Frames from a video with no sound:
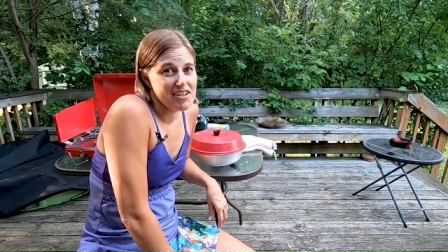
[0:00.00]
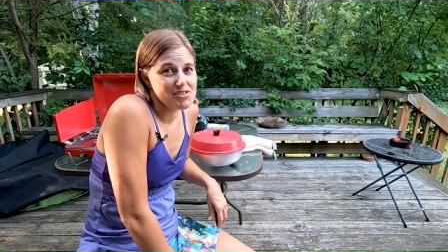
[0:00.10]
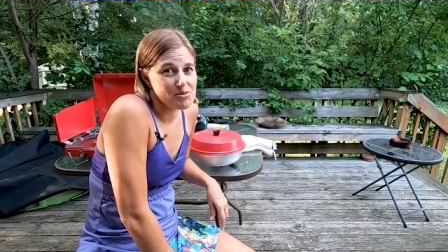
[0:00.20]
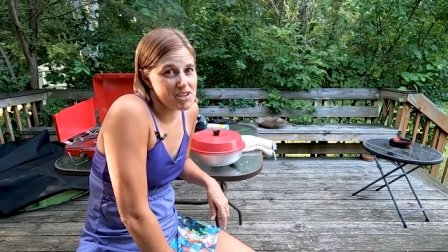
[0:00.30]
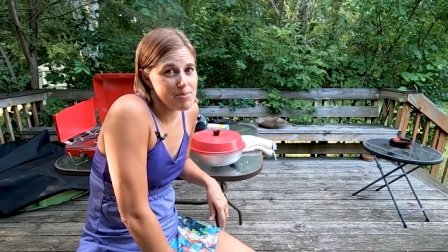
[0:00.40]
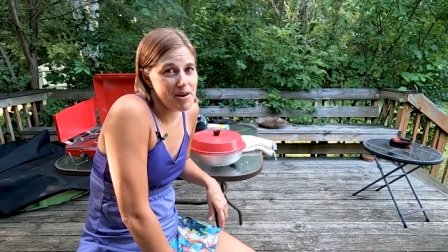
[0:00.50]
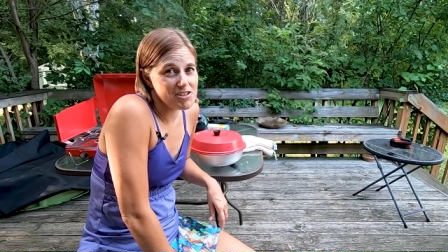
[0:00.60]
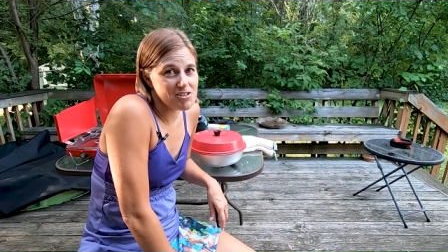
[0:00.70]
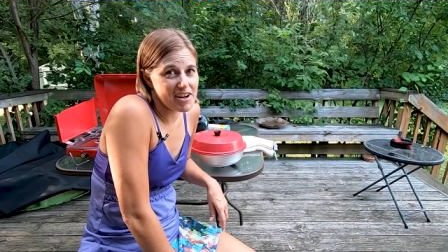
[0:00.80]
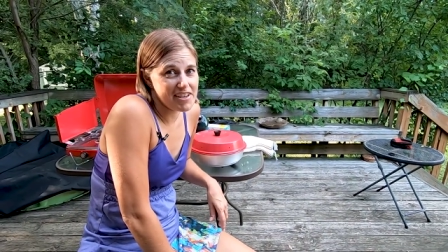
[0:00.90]
So keep
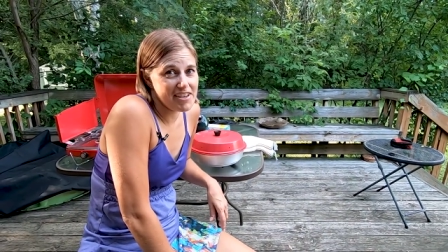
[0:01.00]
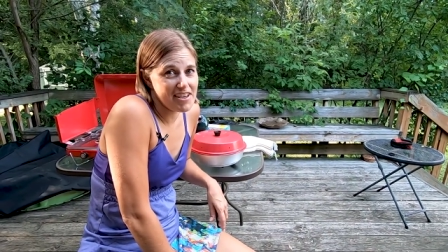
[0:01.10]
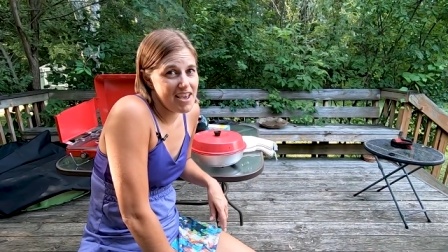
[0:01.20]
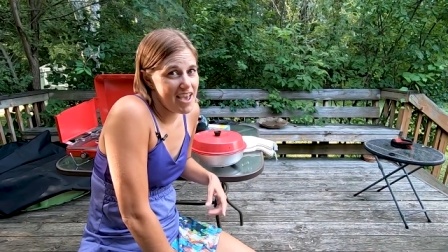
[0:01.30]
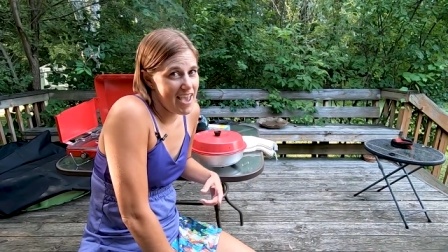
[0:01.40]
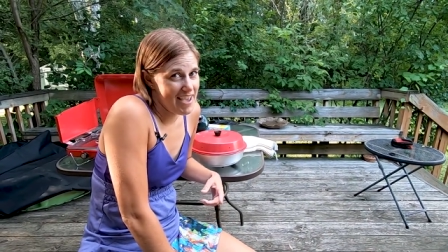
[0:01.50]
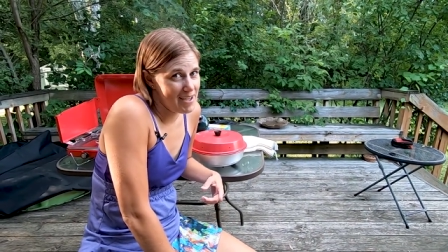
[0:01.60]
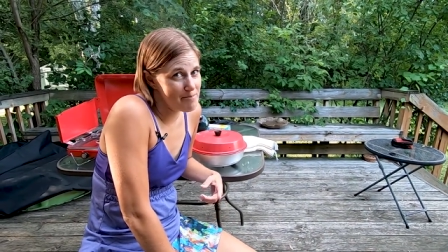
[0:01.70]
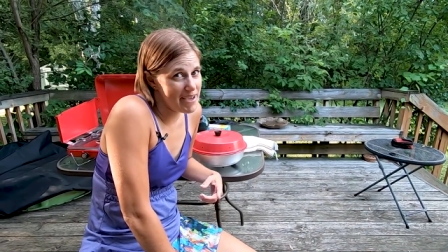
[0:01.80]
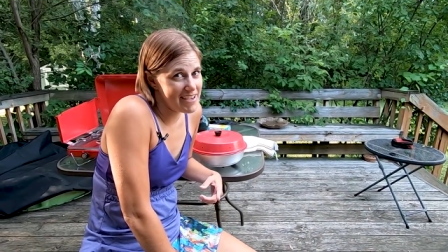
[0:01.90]
on trekking,
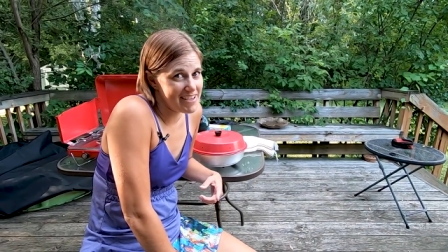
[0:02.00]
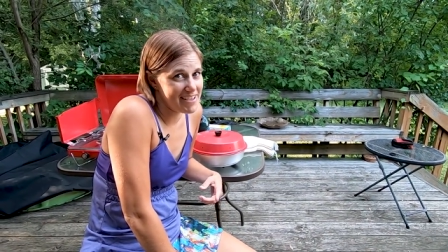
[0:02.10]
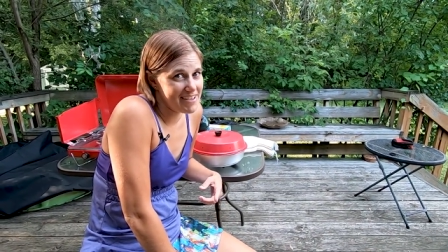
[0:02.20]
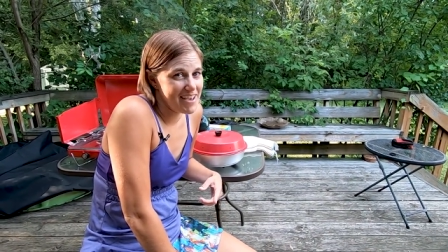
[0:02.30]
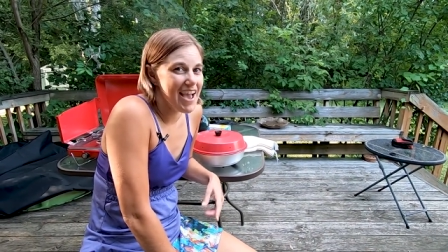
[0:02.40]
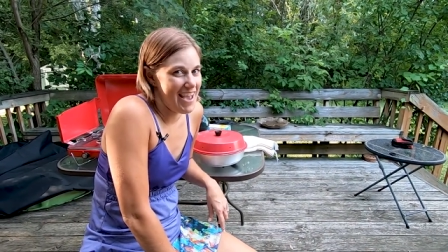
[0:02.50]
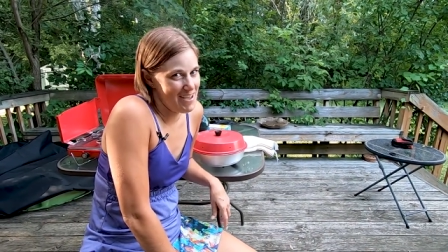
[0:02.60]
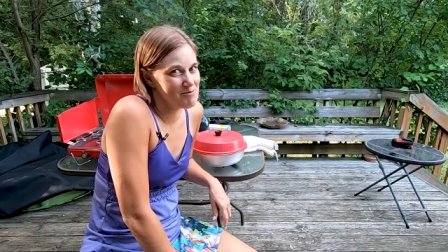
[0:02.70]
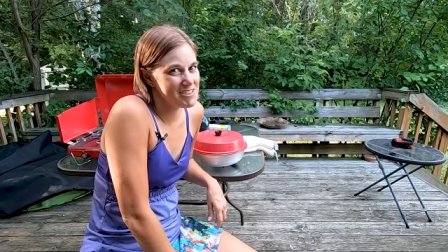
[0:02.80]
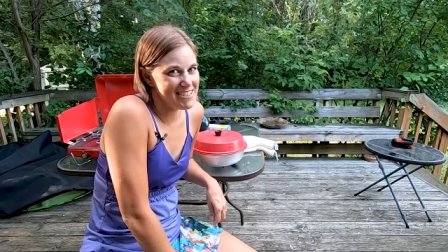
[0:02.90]
and baking,
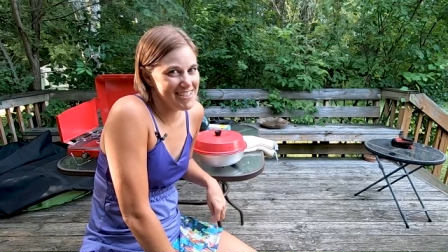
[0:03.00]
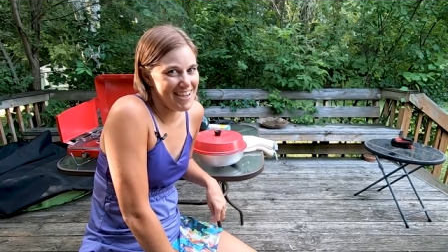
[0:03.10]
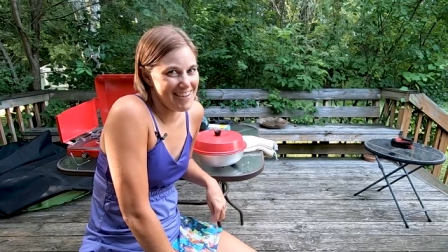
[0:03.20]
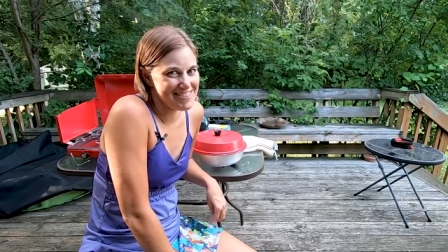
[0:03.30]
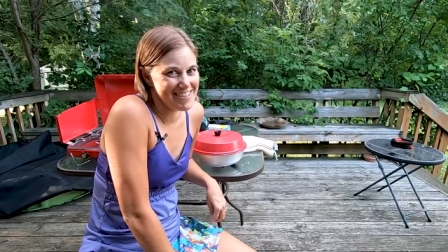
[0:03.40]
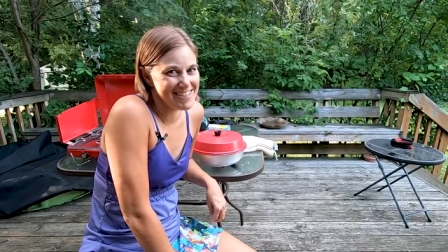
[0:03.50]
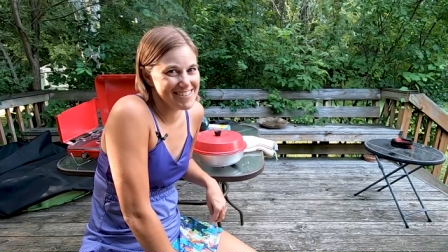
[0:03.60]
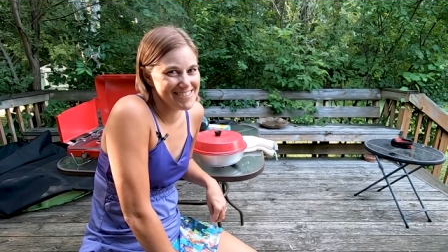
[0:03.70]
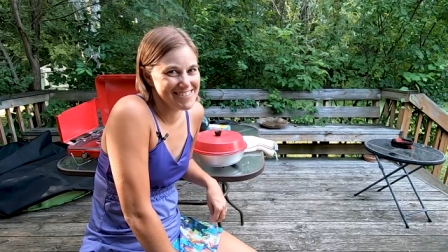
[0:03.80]
and we'll see you out there.